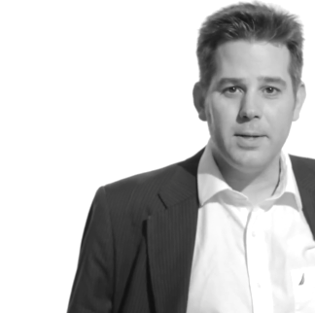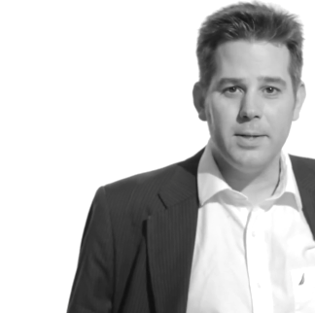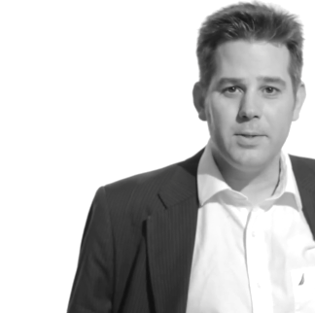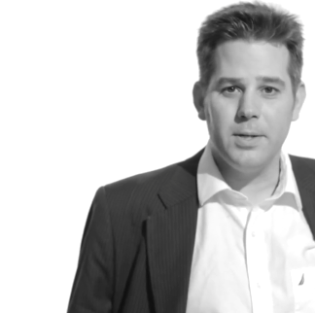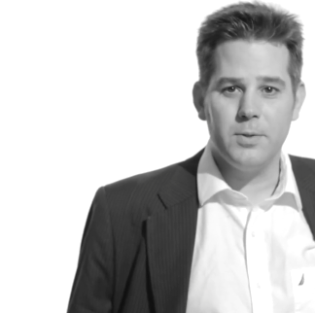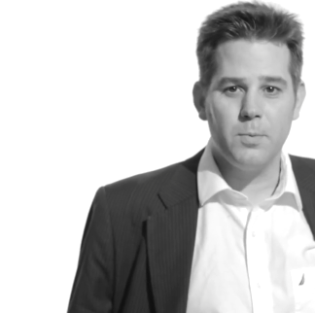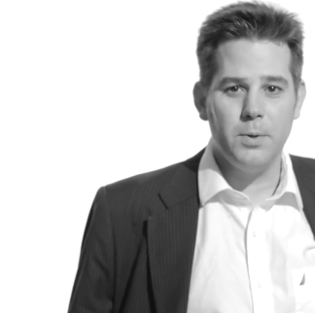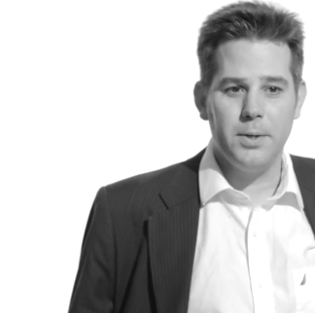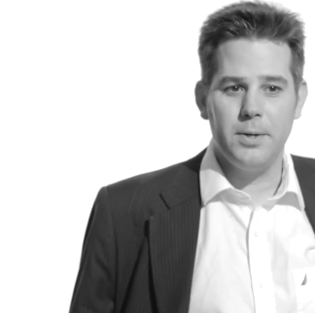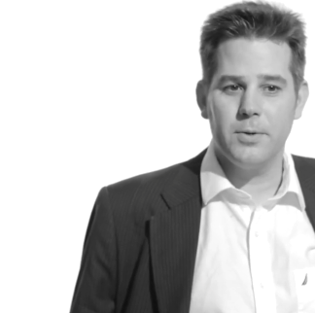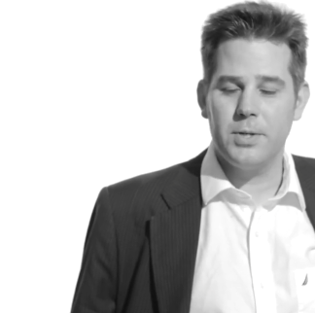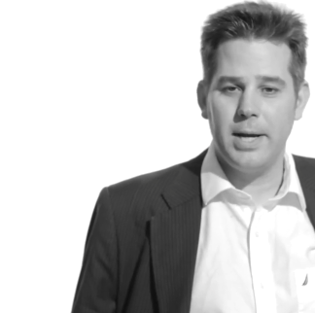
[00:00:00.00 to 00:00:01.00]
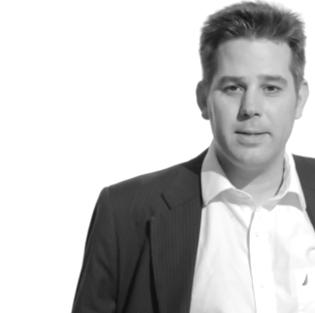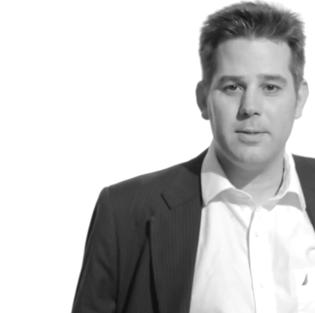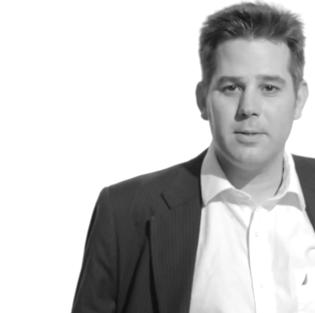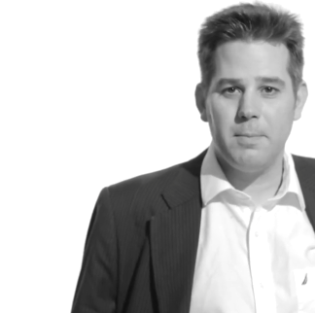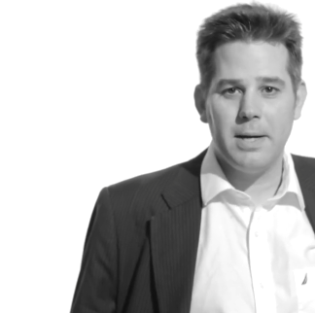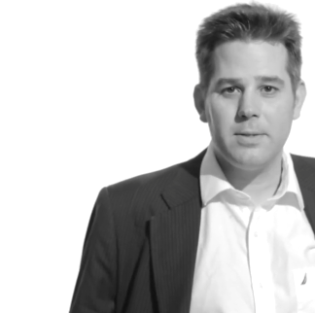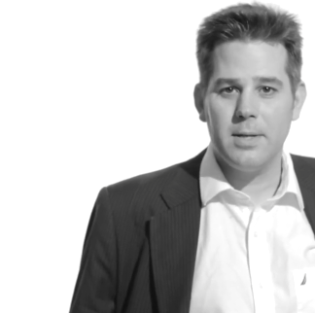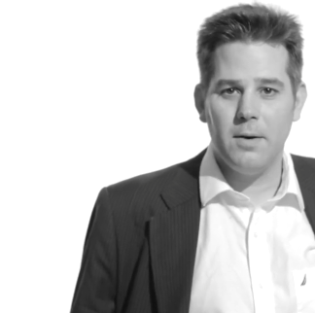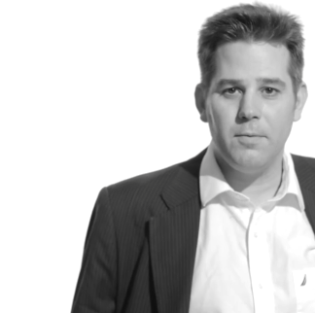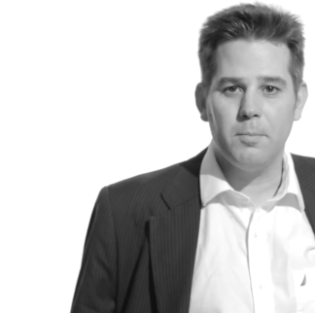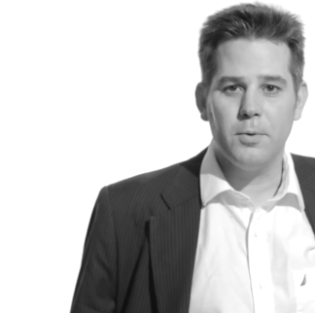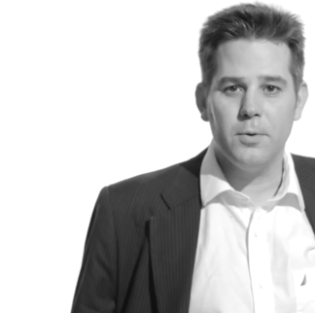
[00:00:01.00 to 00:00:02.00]
It's really your chance. It's about
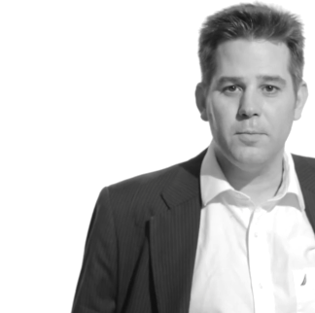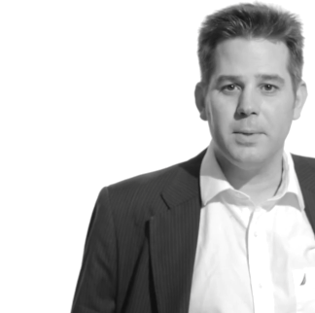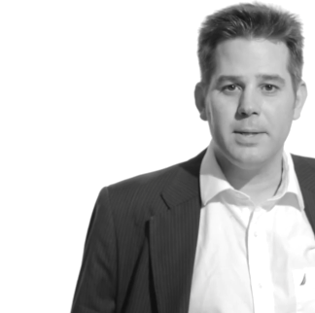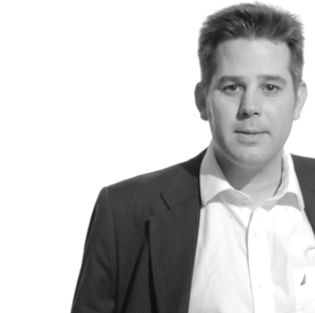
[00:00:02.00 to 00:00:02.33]
self-improvement.